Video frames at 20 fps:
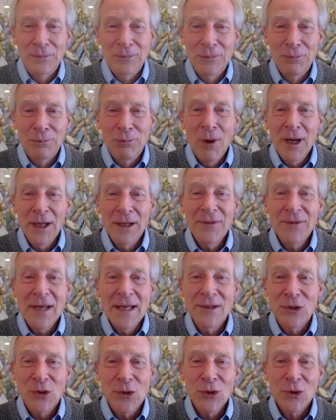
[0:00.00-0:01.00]
one of
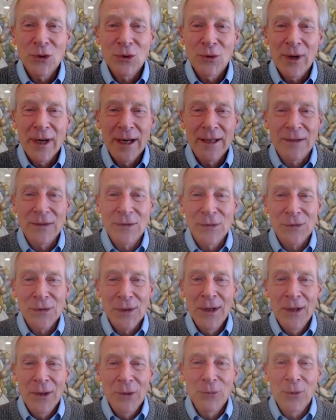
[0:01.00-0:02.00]
his strengths
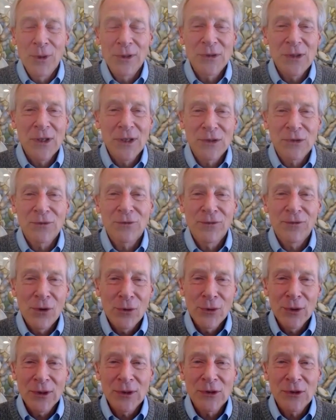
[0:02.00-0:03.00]
was his
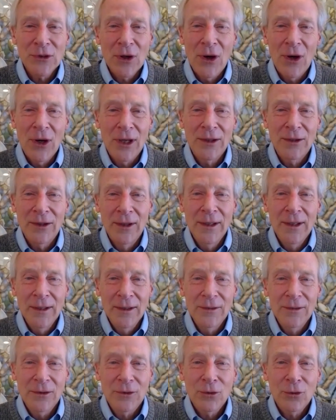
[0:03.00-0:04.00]
focus on
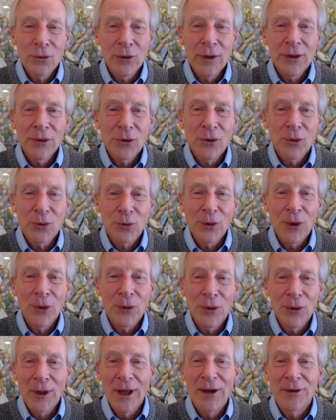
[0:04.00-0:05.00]
the critical
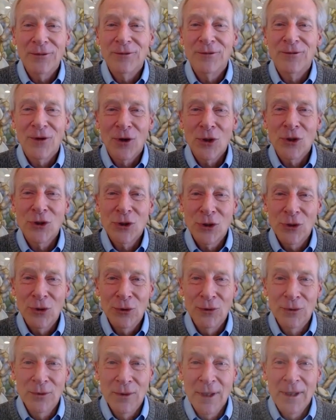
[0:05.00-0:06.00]
role of
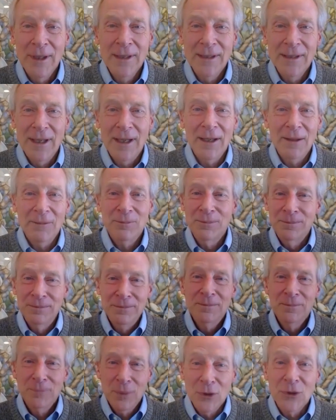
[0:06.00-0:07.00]
virtue,
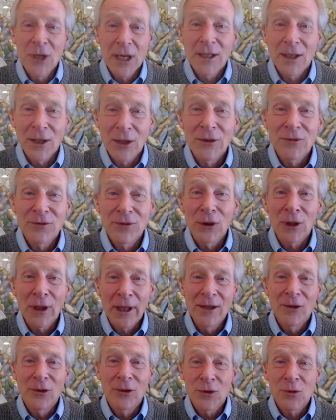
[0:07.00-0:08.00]
particularly for
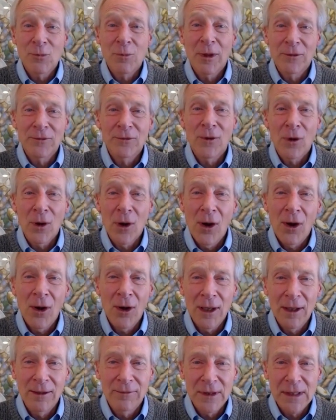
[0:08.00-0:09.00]
leaders, but for
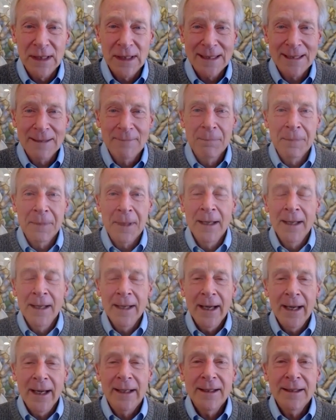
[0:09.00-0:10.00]
all of us.
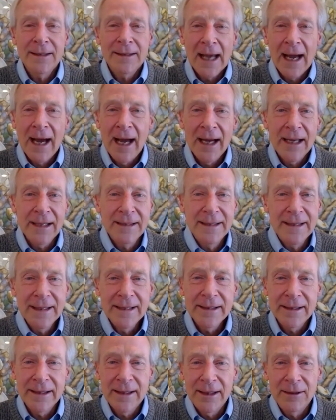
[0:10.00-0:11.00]
And his
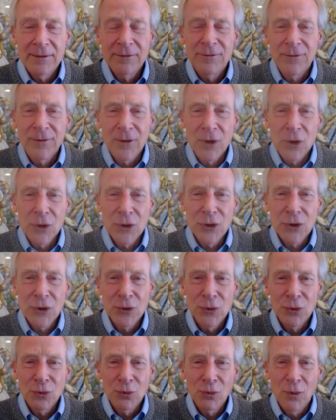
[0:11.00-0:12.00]
idea of
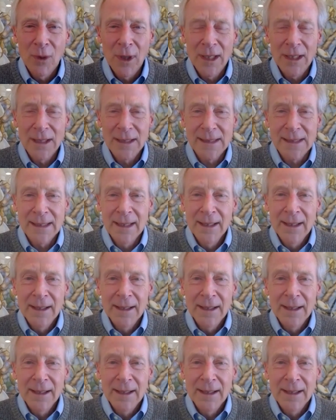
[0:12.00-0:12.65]
virtue was